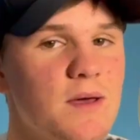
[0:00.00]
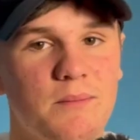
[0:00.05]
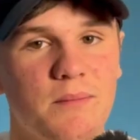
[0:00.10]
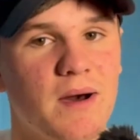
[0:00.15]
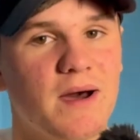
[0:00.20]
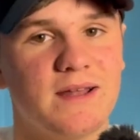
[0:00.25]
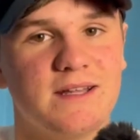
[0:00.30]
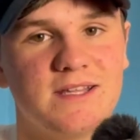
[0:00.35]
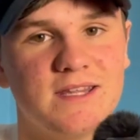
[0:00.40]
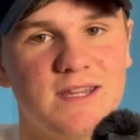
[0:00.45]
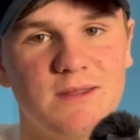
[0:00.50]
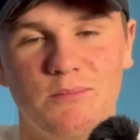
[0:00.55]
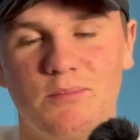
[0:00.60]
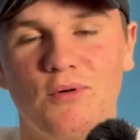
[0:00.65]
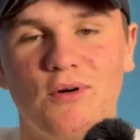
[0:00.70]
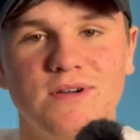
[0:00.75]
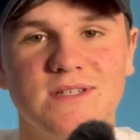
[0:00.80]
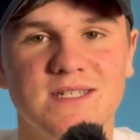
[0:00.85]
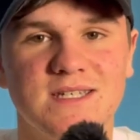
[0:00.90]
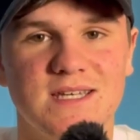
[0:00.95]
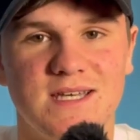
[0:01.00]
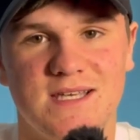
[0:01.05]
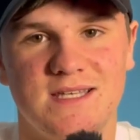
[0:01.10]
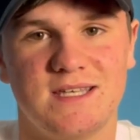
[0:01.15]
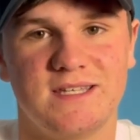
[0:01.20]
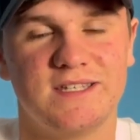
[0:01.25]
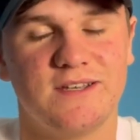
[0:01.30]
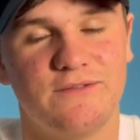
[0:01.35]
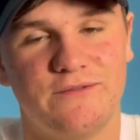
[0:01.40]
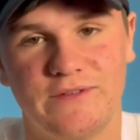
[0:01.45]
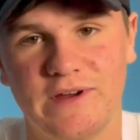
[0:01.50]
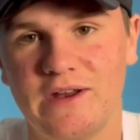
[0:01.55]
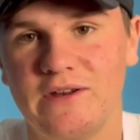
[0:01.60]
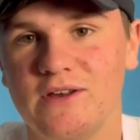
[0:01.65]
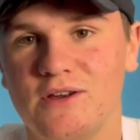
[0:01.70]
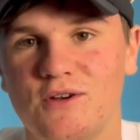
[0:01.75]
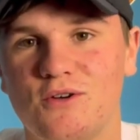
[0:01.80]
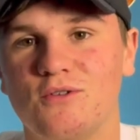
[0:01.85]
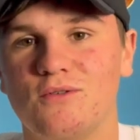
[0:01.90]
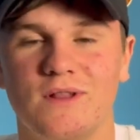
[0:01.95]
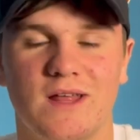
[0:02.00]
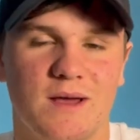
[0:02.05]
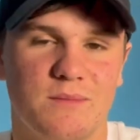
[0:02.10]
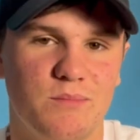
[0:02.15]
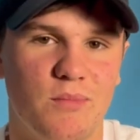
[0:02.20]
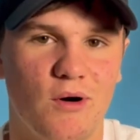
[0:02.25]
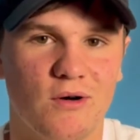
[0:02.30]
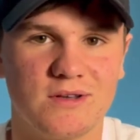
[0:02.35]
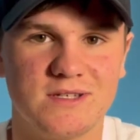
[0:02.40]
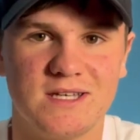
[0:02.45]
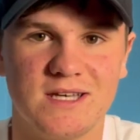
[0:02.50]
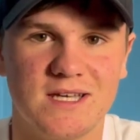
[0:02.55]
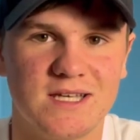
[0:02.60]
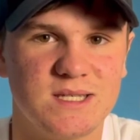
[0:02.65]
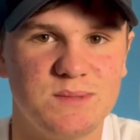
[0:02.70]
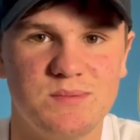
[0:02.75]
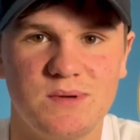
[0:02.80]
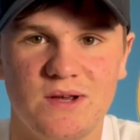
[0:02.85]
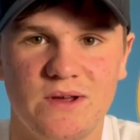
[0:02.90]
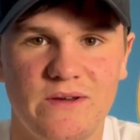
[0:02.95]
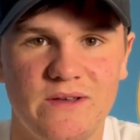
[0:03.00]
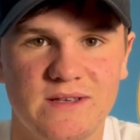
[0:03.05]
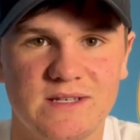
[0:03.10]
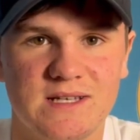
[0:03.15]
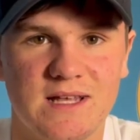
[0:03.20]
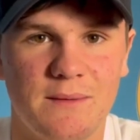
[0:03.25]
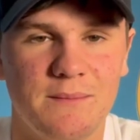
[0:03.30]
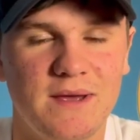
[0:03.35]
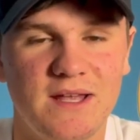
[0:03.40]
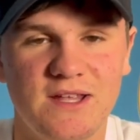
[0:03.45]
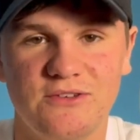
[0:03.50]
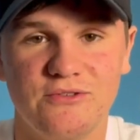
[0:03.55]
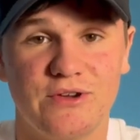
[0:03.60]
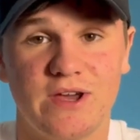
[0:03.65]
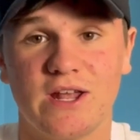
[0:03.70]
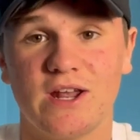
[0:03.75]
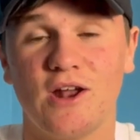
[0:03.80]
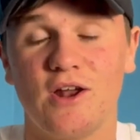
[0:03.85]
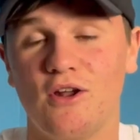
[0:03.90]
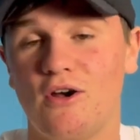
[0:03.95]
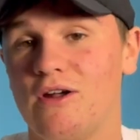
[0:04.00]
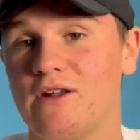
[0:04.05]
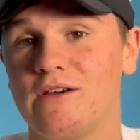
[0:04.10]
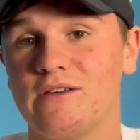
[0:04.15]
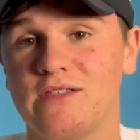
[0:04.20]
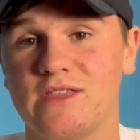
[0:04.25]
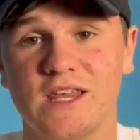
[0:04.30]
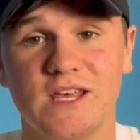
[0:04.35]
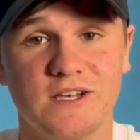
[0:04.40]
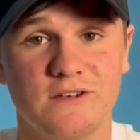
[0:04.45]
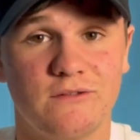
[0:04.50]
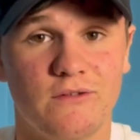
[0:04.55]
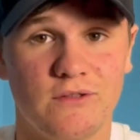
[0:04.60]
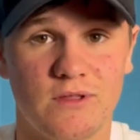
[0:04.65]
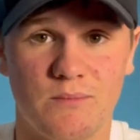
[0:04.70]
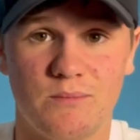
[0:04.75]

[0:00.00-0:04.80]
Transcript: but the point is, it's a very cool unboxing experience. I mean, you get a lot of things for the